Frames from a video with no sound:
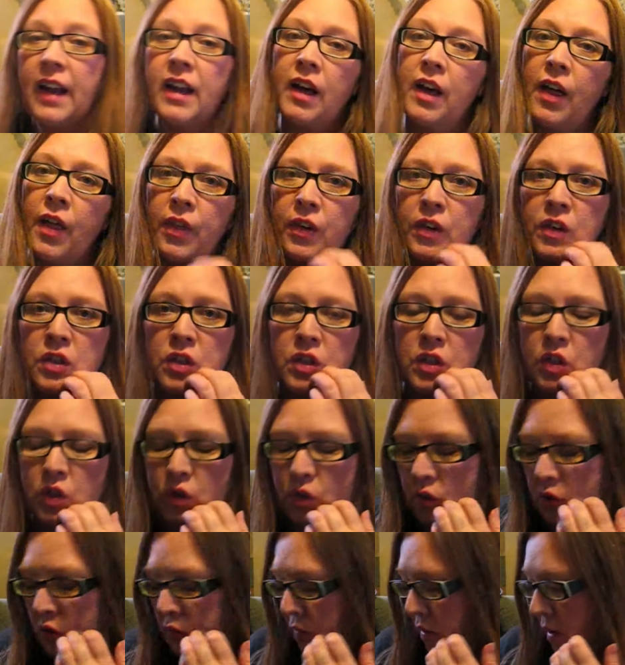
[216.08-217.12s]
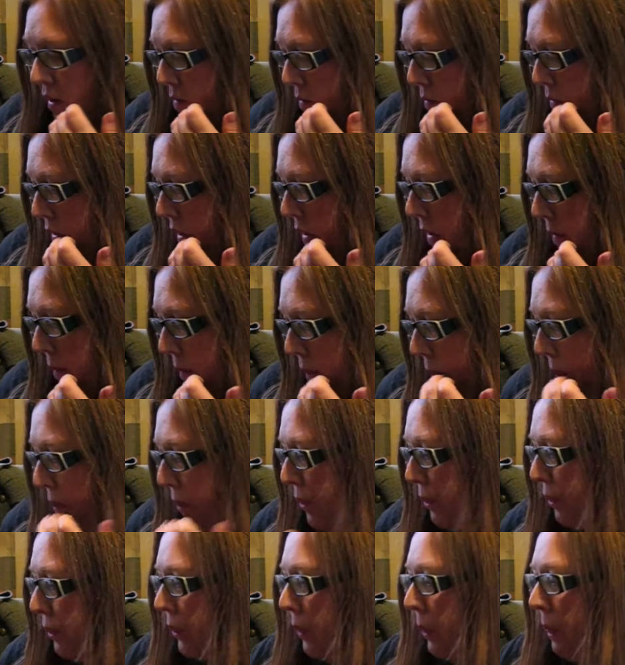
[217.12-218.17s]
others to choose from, but
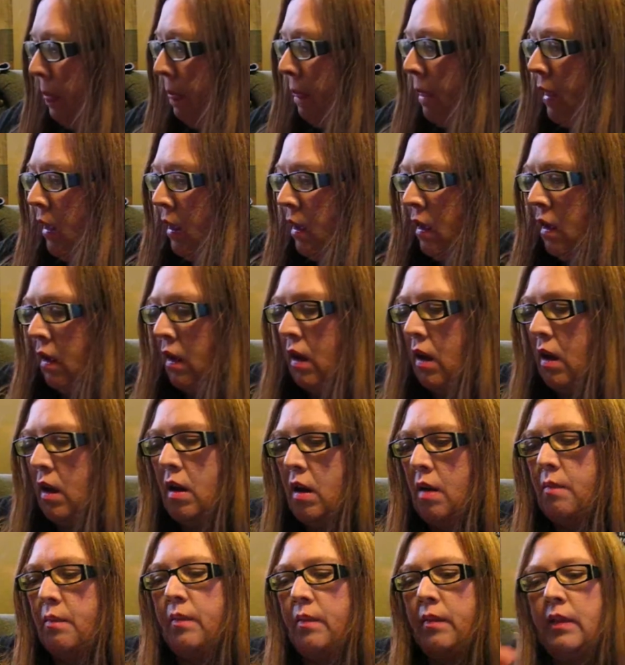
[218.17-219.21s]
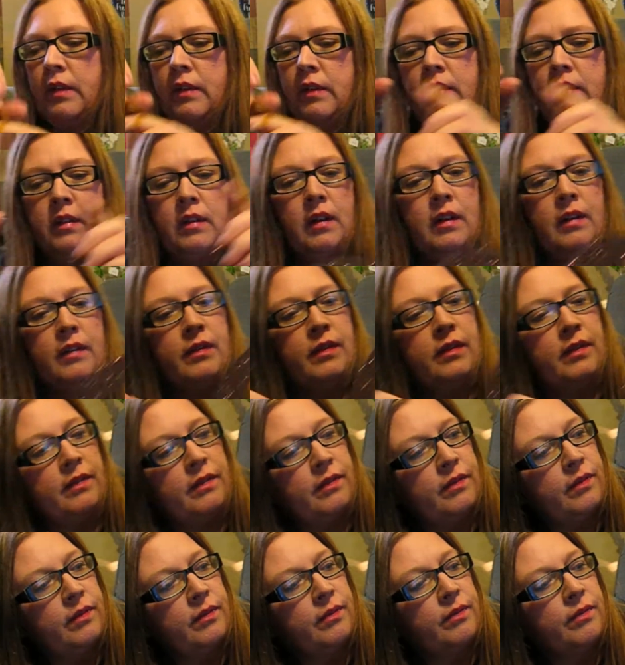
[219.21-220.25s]
um,
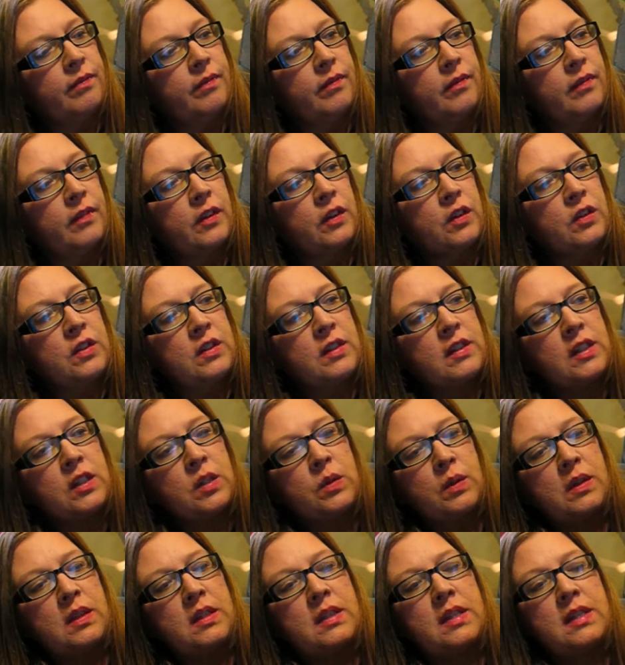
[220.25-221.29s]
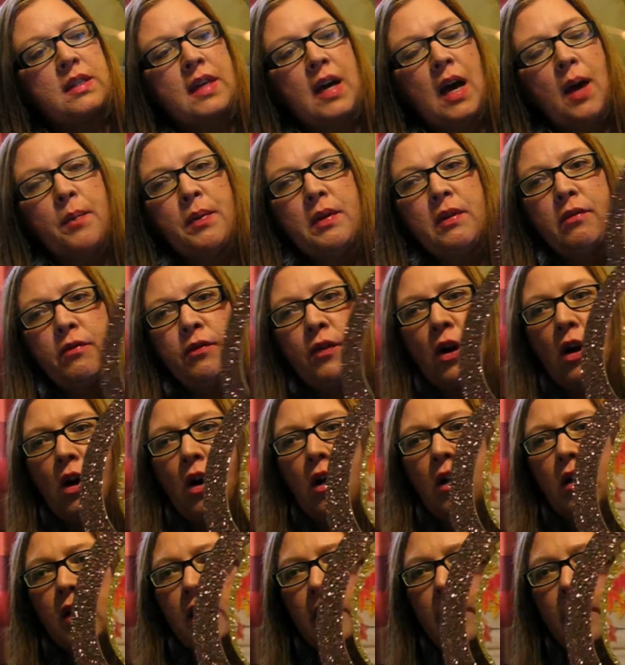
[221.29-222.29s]
there's this one. It says Happy Fall.